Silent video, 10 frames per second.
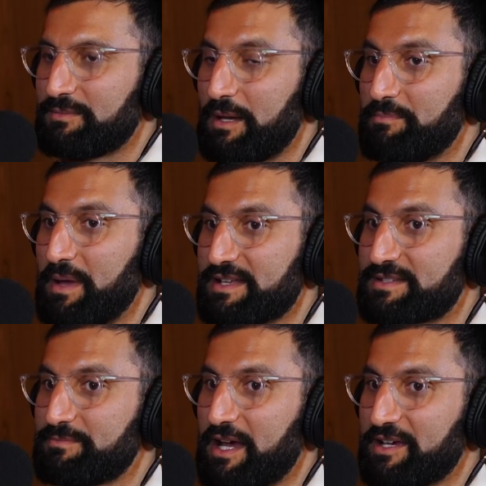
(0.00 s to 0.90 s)
My
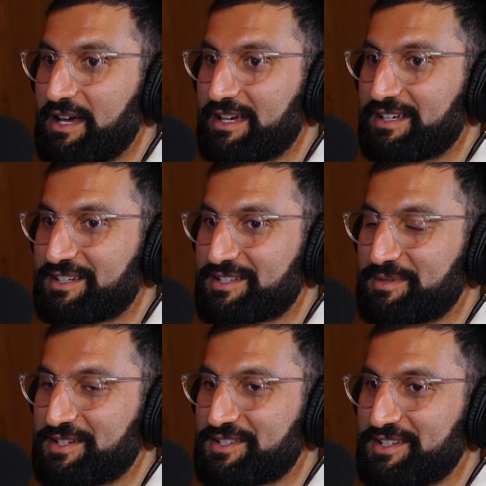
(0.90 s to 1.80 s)
best biohacking
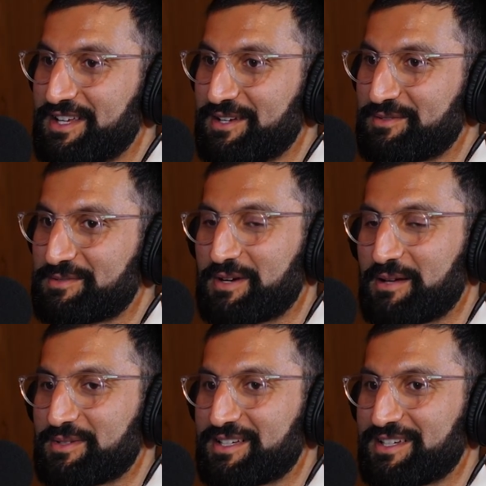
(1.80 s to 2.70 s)
experience to date was
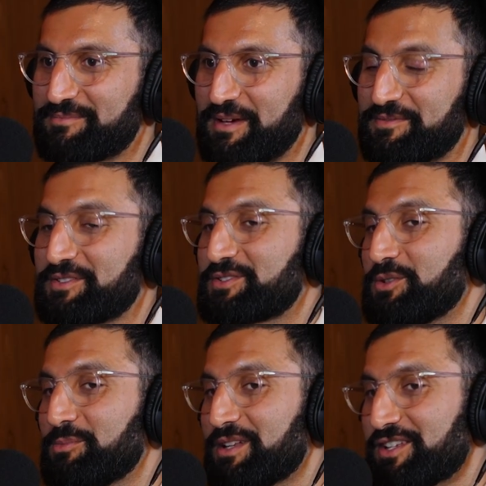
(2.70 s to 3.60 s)
probably my first
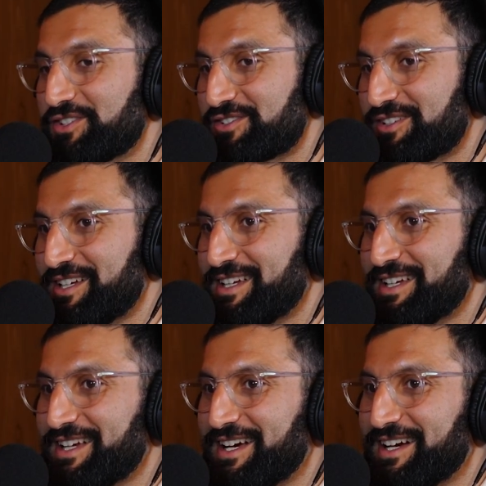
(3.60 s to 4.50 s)
cold plunge.
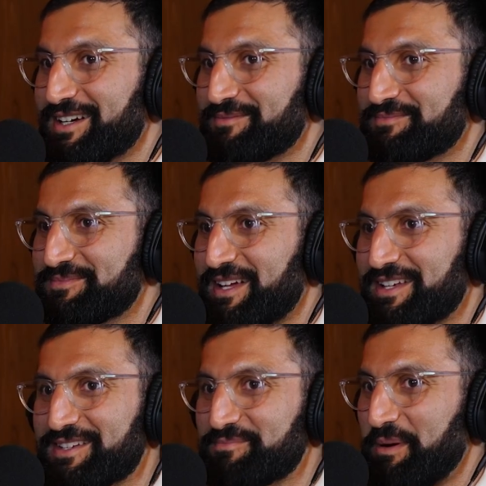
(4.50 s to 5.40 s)
I
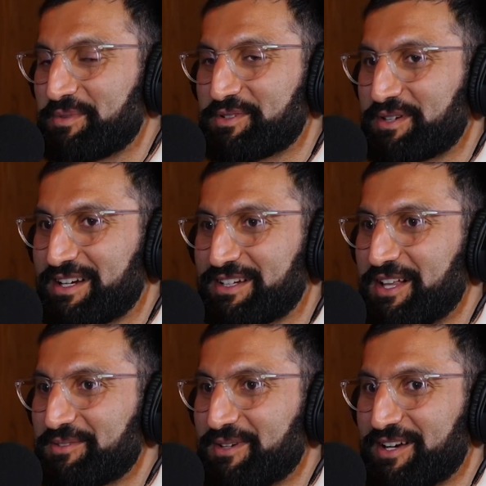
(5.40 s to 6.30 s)
remember doing it in
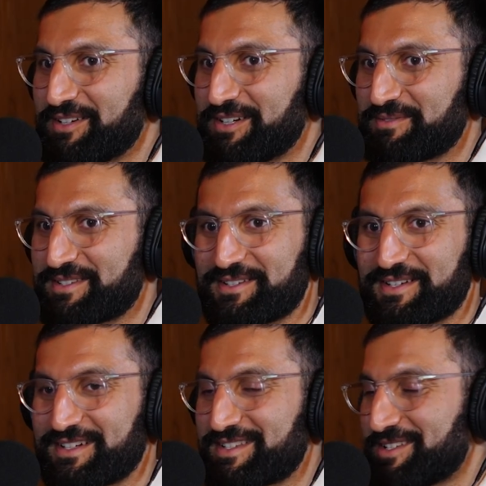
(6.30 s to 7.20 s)
Colorado, and it was an
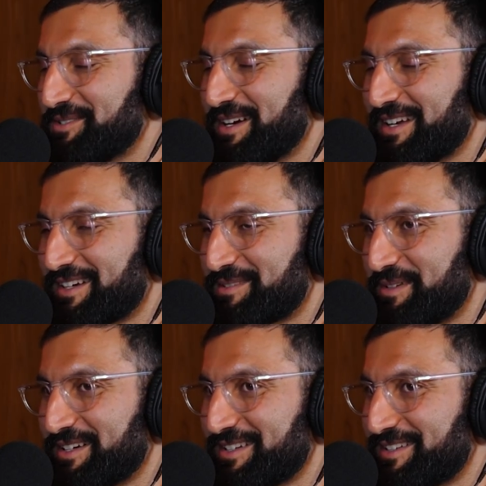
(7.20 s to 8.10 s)
exhilarating
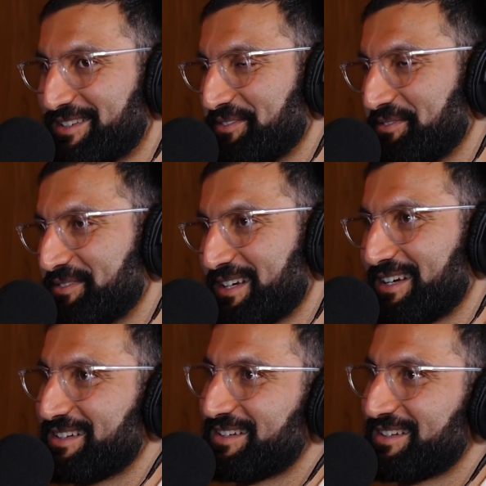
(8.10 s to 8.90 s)
experience I'll never forget.